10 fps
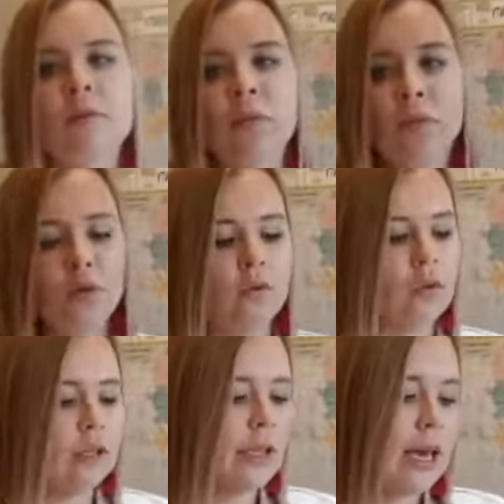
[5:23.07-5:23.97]

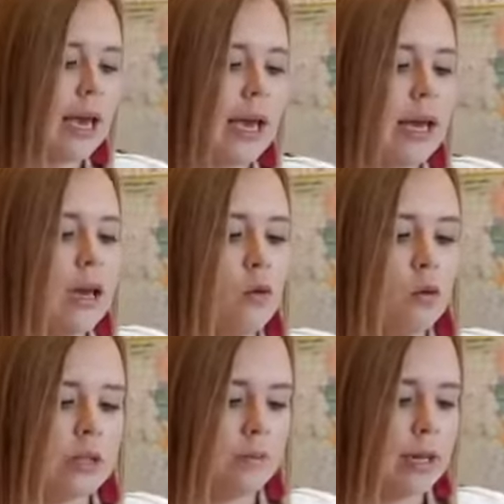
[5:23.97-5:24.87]
approval. Yay, it
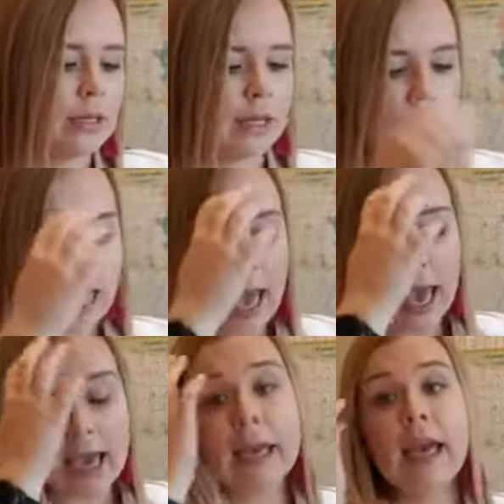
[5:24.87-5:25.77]
was amazing.
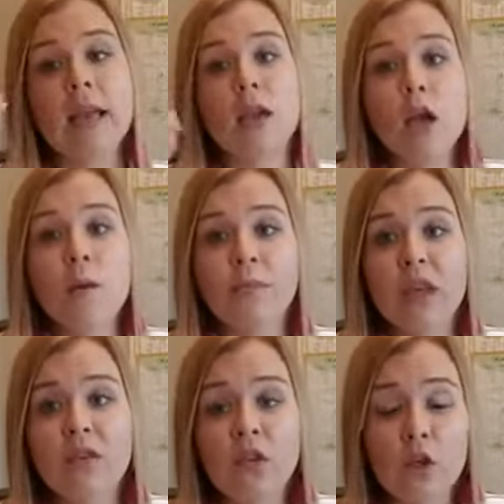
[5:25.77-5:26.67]
And again,
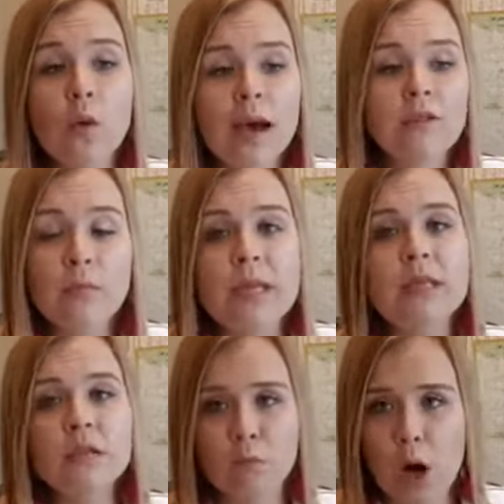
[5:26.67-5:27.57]
if you have a
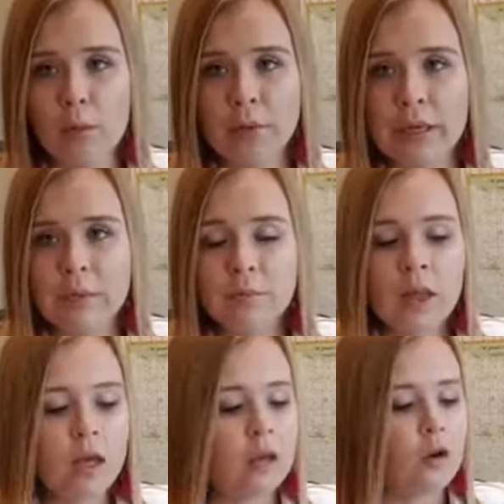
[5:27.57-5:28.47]
piece of property,
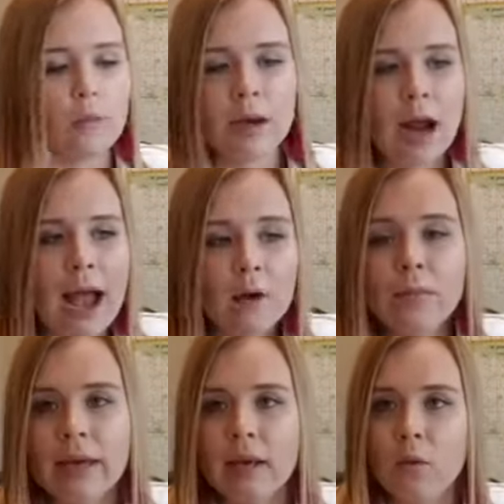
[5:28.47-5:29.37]
no matter how
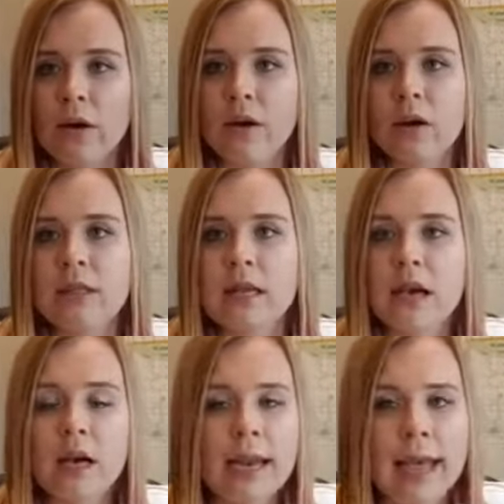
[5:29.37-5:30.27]
big, whether it's
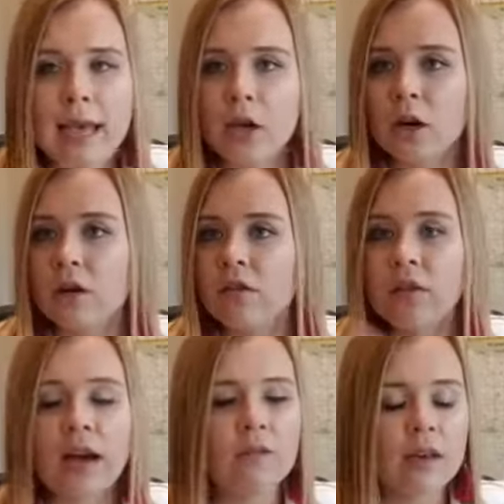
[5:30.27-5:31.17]
an acre,
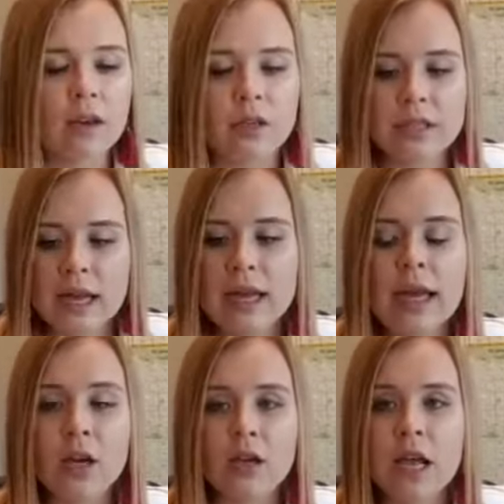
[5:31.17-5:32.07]
5 acres, 10
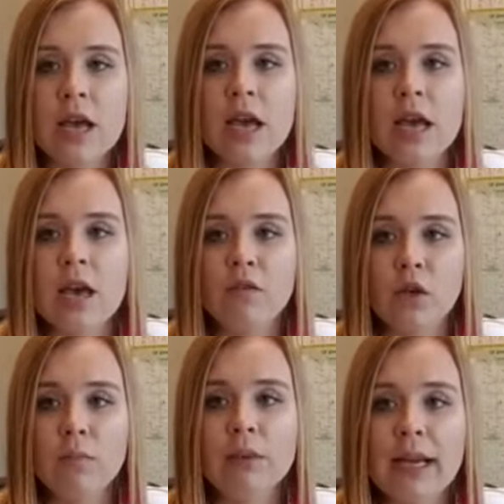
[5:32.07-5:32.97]
acres, if
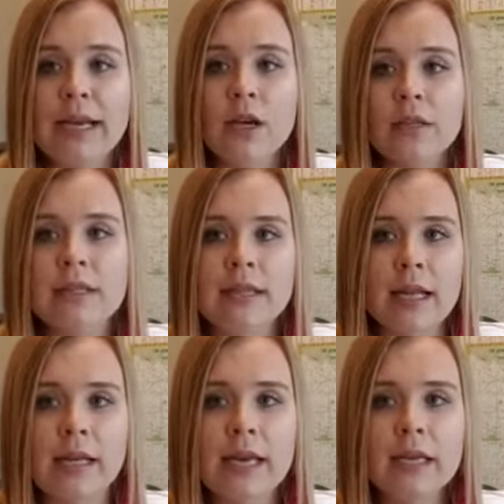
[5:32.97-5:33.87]
you're planning on
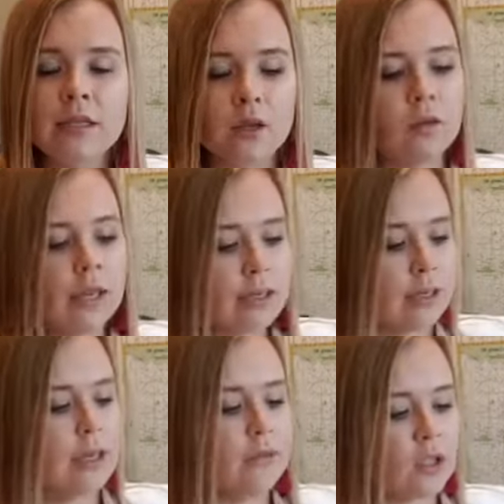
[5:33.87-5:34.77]
selling it, so like
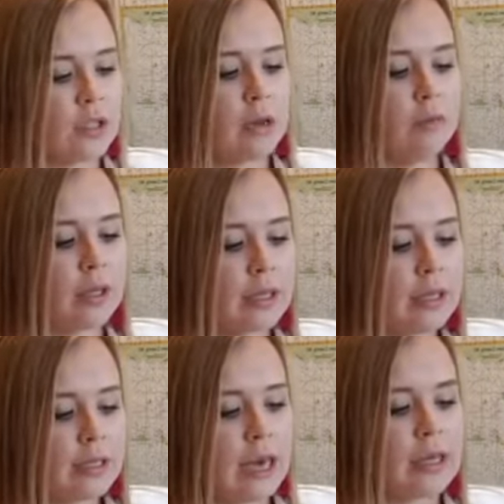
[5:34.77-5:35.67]
for example, in
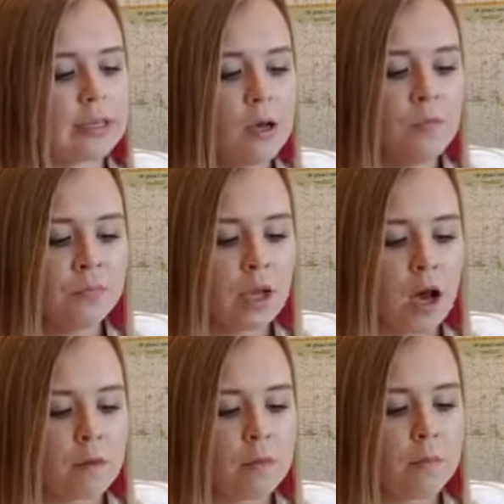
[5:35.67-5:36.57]
this case,
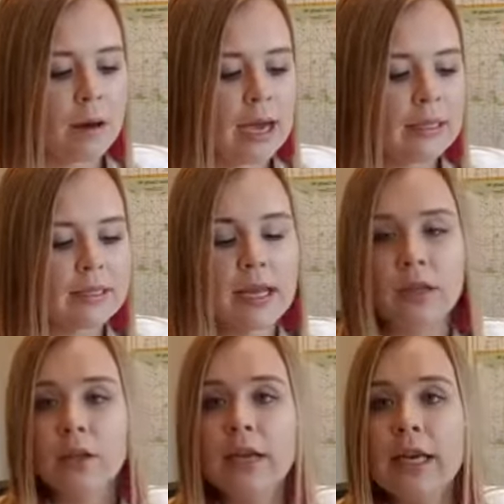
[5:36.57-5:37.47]
my
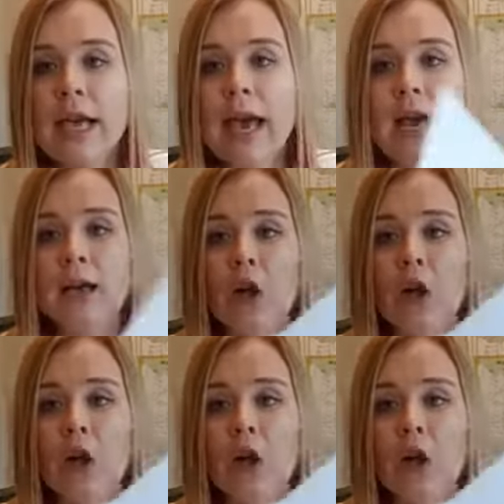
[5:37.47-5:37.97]
seller, he had